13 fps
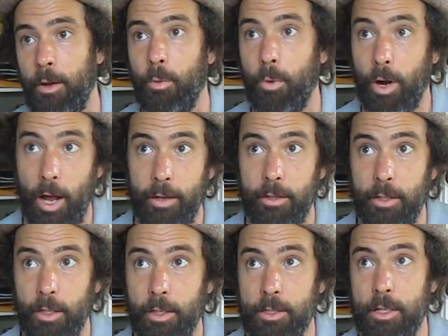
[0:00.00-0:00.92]
What I
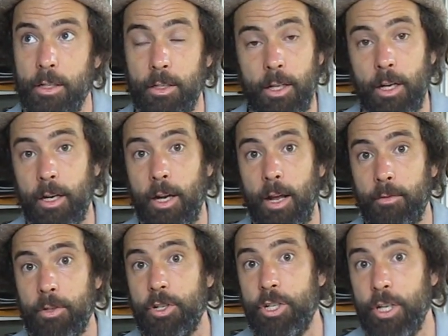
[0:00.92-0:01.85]
think is that they didn't
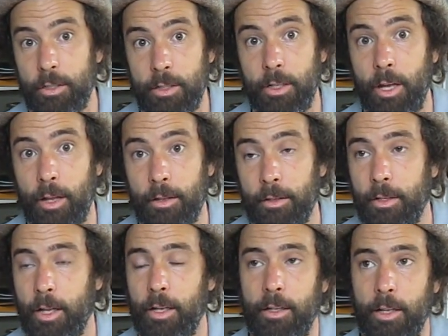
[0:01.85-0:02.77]
have their shit together.
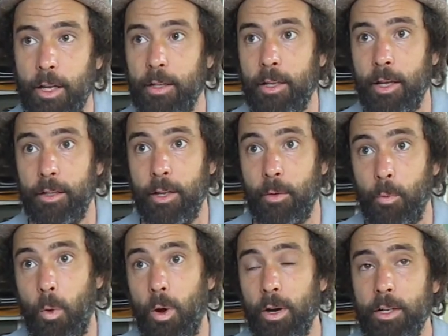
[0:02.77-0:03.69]
They
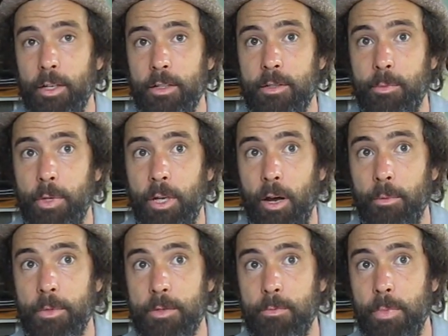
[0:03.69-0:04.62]
wanted it to
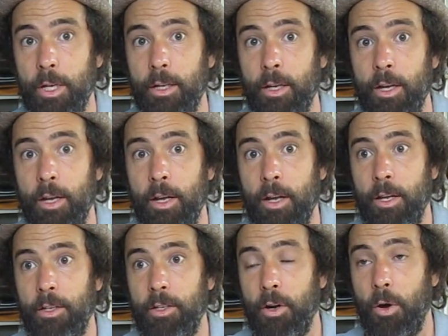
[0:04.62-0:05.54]
become this big,
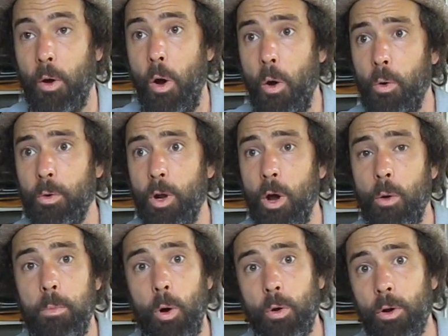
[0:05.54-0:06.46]
you know, oh
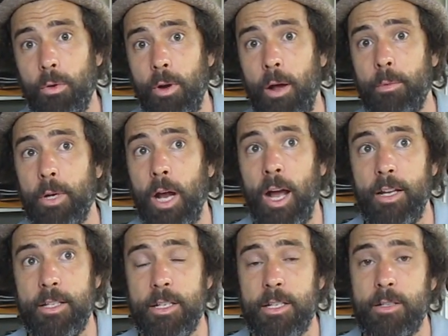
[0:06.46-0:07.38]
no, Boko Haram and
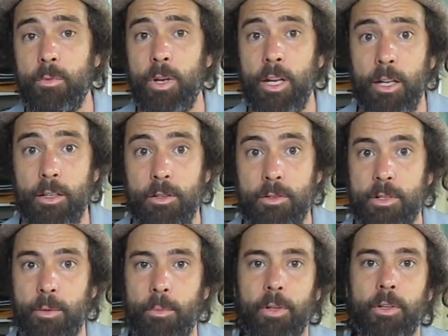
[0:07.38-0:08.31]
ISIS, and we need to do
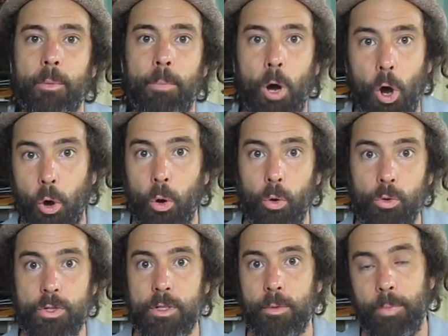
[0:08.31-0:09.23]
something. But the
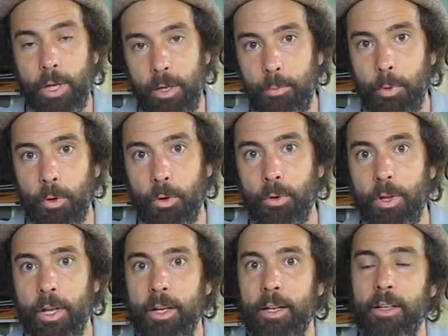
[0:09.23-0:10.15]
polls, the people,
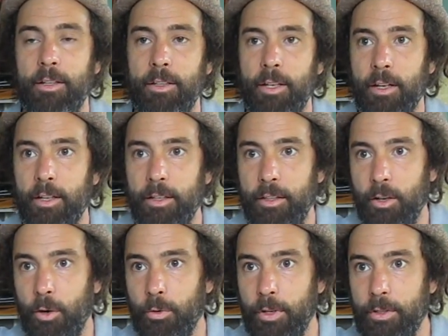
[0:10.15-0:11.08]

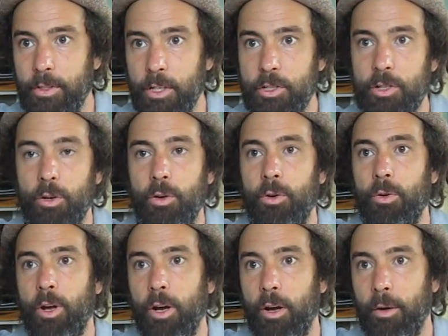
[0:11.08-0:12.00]
the
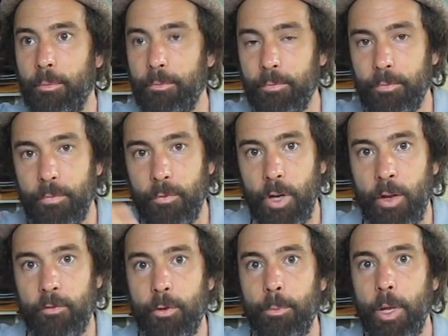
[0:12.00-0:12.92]
digital
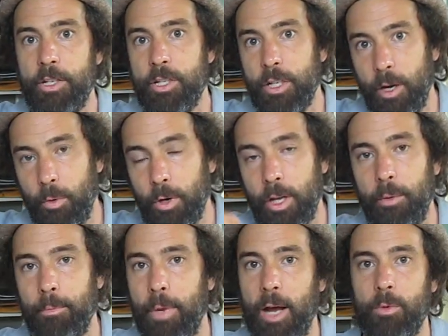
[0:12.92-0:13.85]
information they were
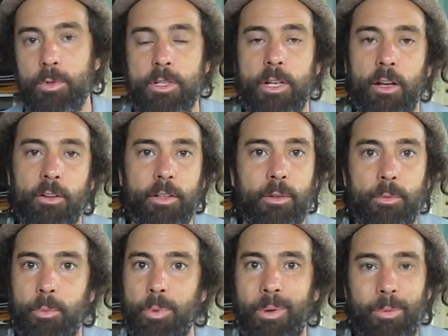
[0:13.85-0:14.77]
getting back was telling
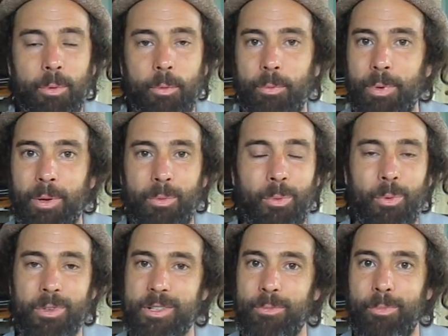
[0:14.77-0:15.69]
them people
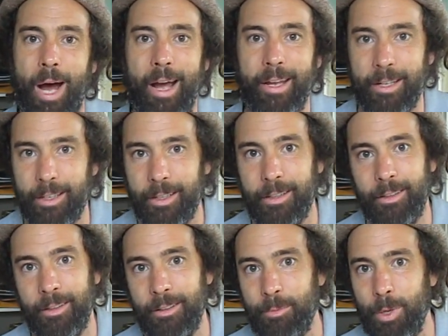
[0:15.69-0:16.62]
wasn't buying
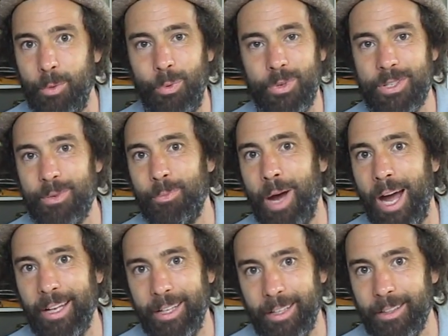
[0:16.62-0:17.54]
it. People wasn't
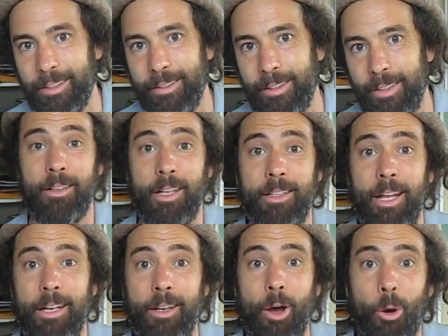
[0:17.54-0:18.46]
buying it. Like
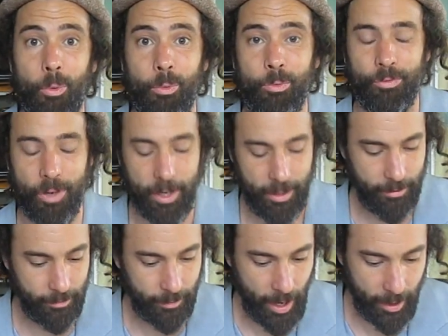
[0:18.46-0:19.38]
they know,
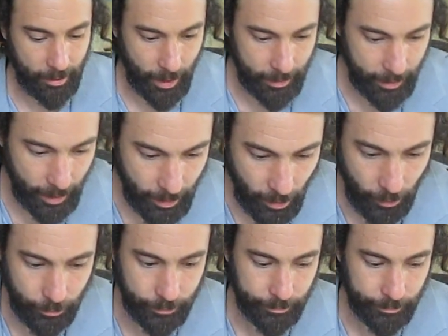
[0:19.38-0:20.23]
right? Act like they know.